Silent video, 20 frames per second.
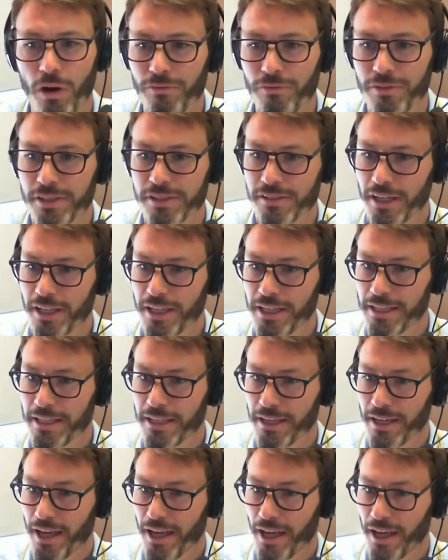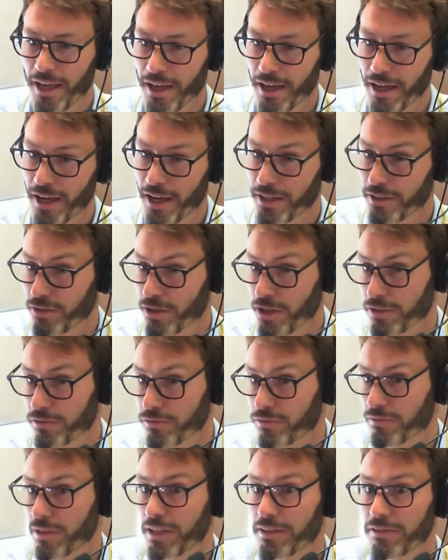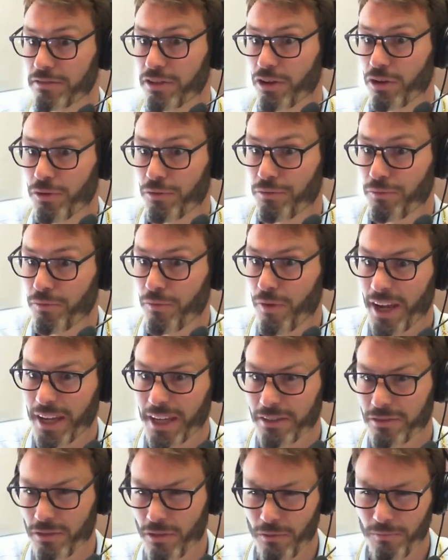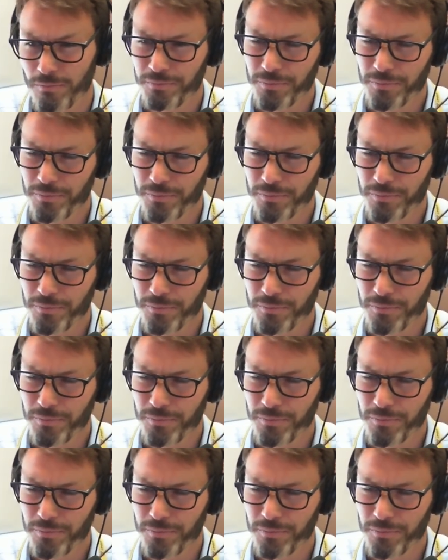obviously, and in sort of, I guess,